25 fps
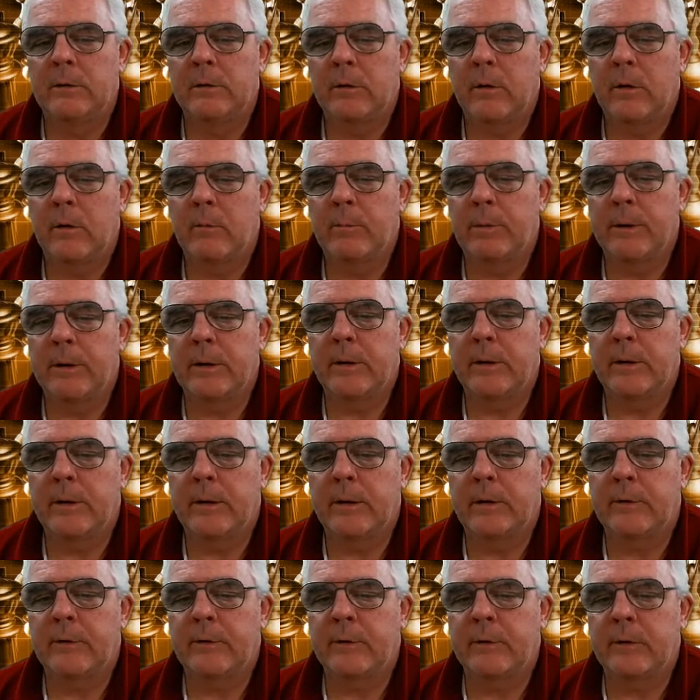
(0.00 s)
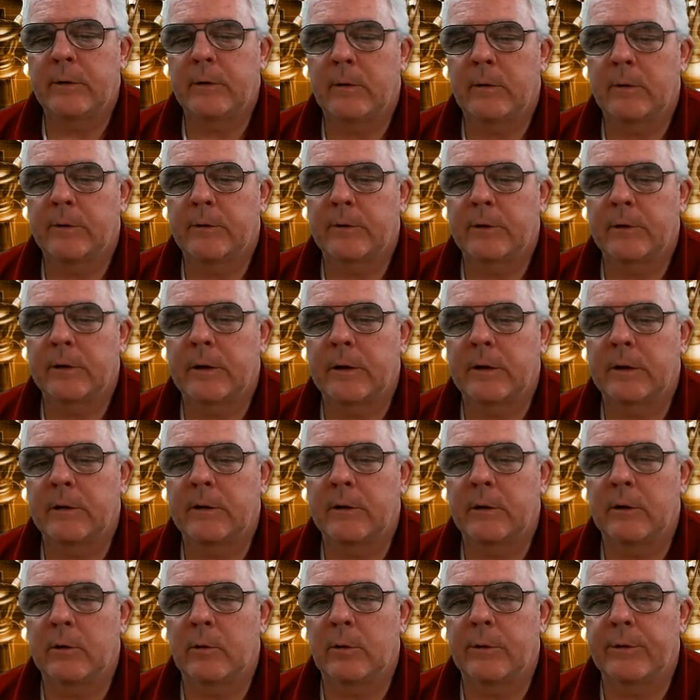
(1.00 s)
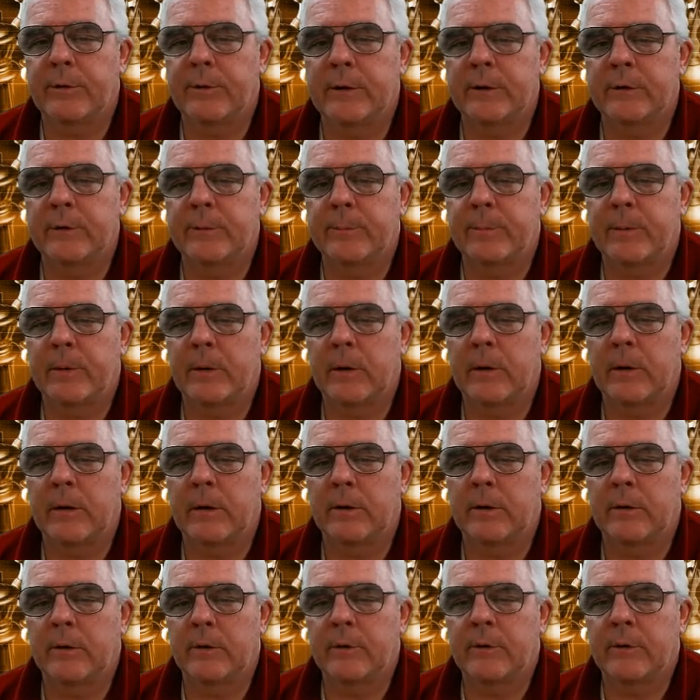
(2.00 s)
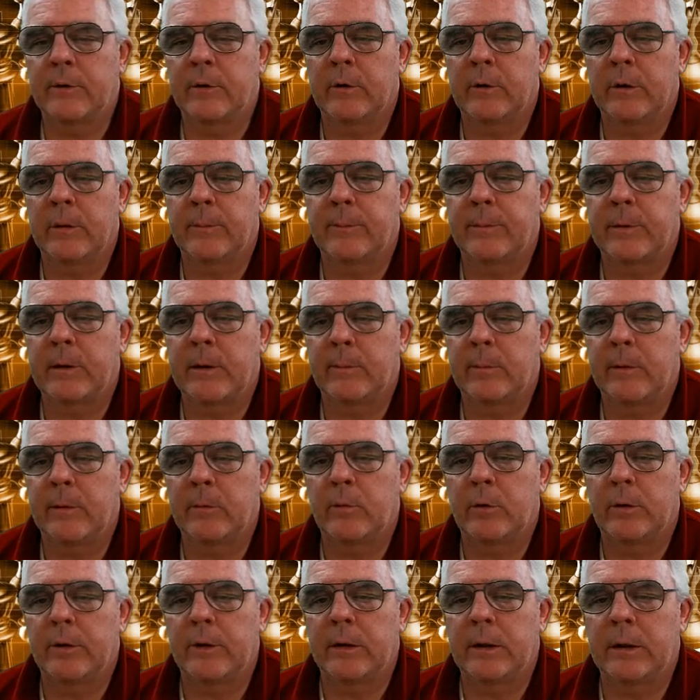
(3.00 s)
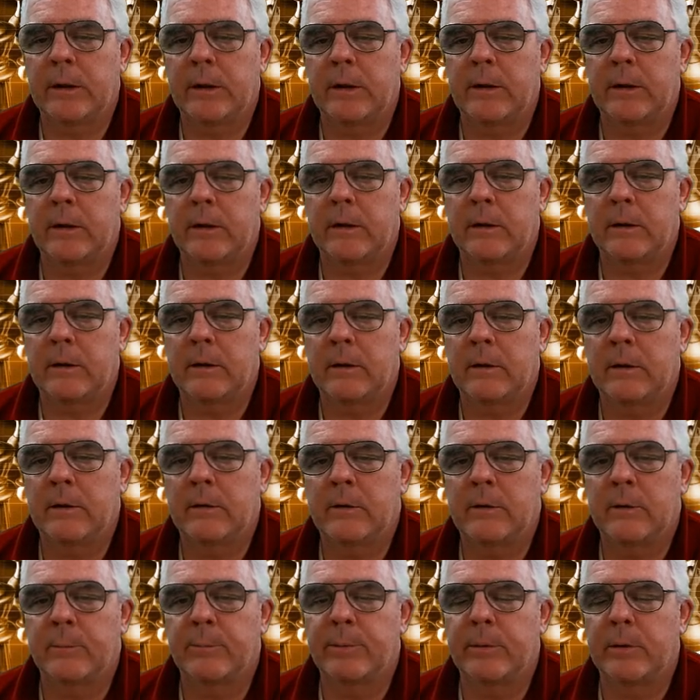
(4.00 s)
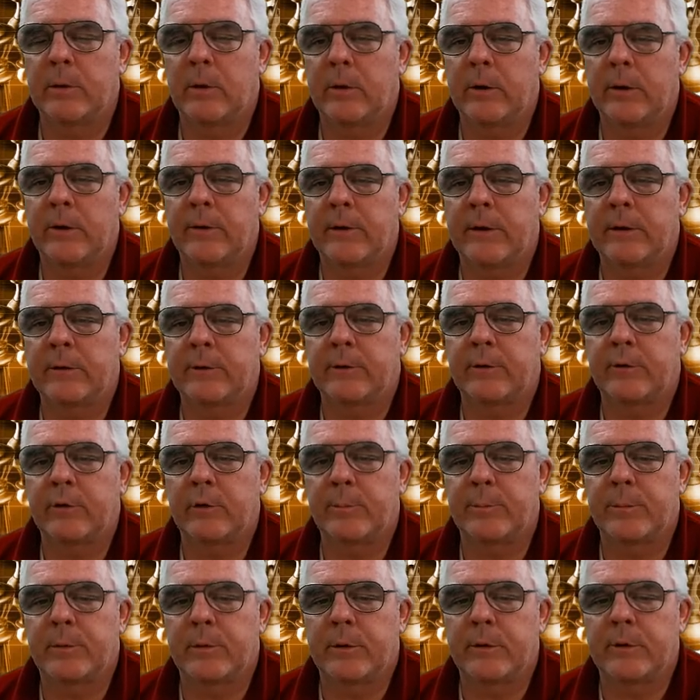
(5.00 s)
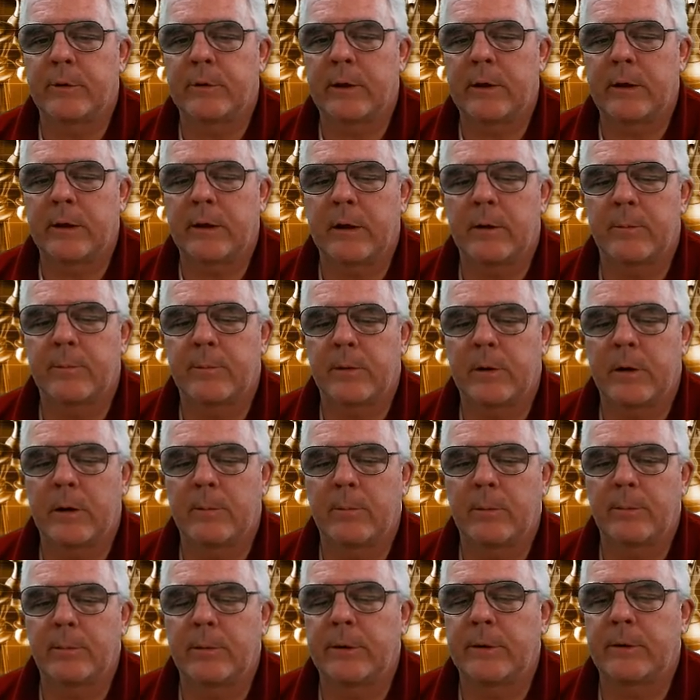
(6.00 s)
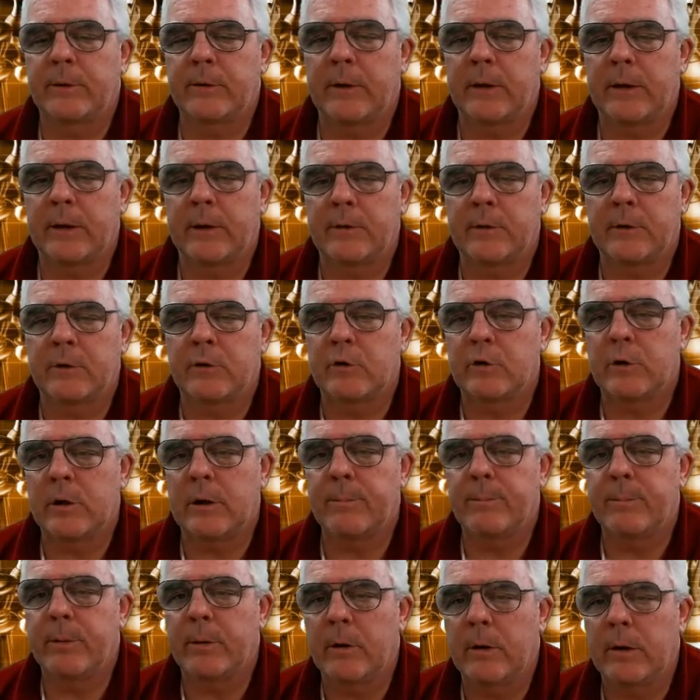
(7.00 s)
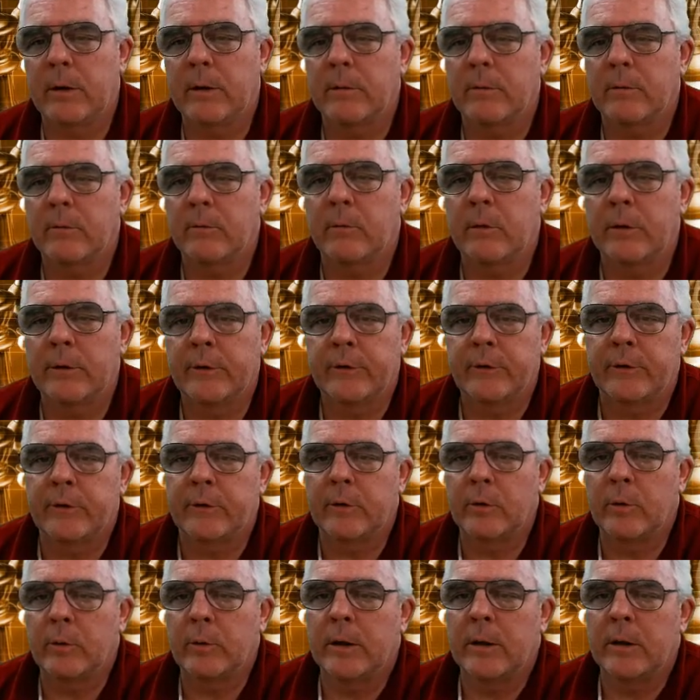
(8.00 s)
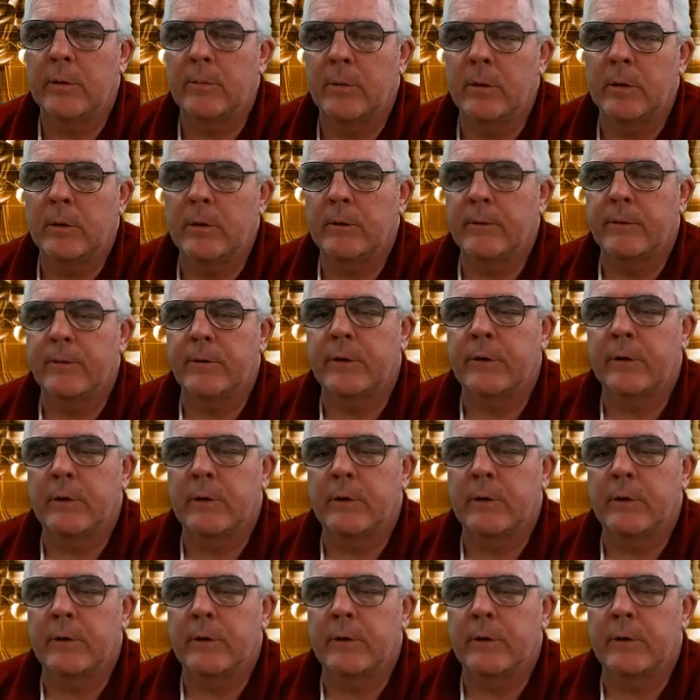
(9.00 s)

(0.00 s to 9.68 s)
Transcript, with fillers: But he's also got to deal with this pawn, so he probably would not deploy that super attack. He'd probably take the g pawn once the queen moved.